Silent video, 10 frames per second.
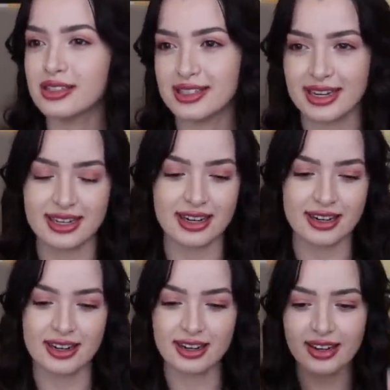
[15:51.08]
da da da
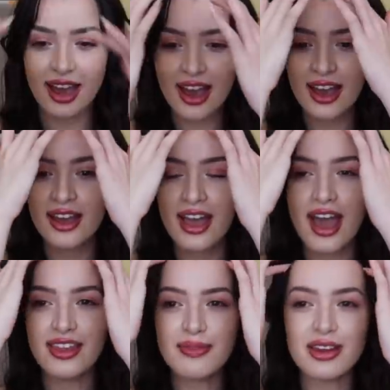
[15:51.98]
da da da.
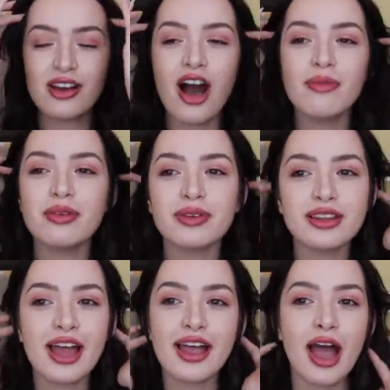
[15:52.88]
And he made a comment
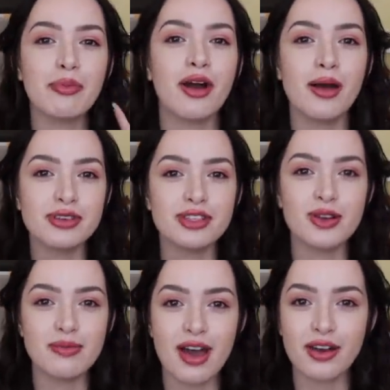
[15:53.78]
being like, I promise
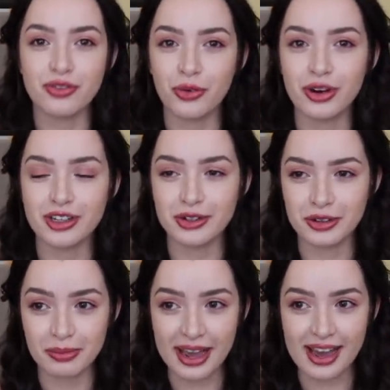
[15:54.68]
you I'm not a
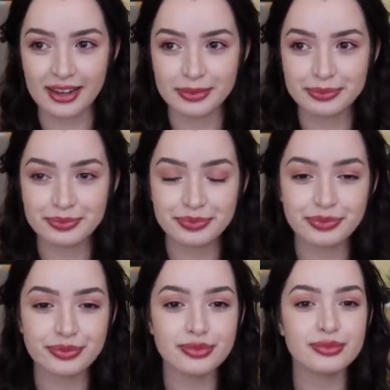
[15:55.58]
40-year-old man.
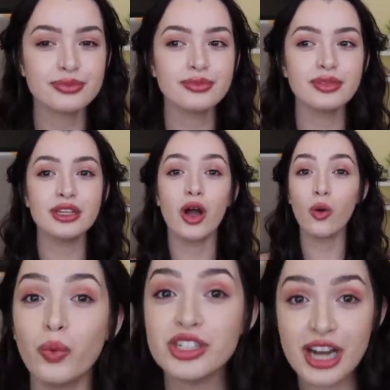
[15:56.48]

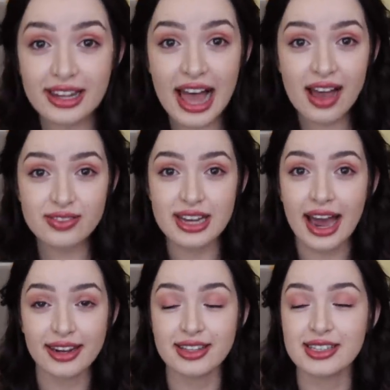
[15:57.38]
Which I laughed
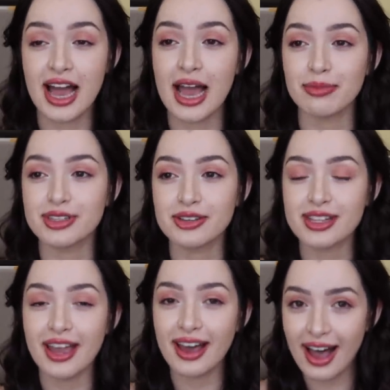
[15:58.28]
at the time, because I was
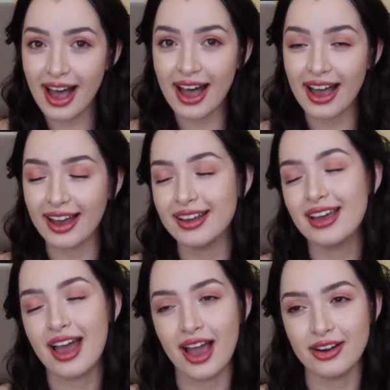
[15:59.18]
like, haha,
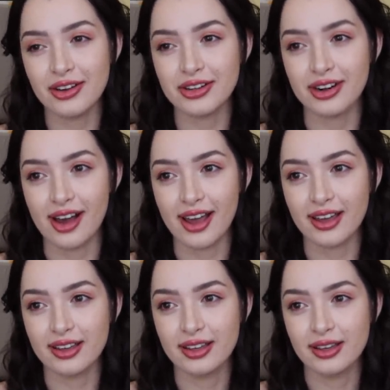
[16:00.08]
I know you're not.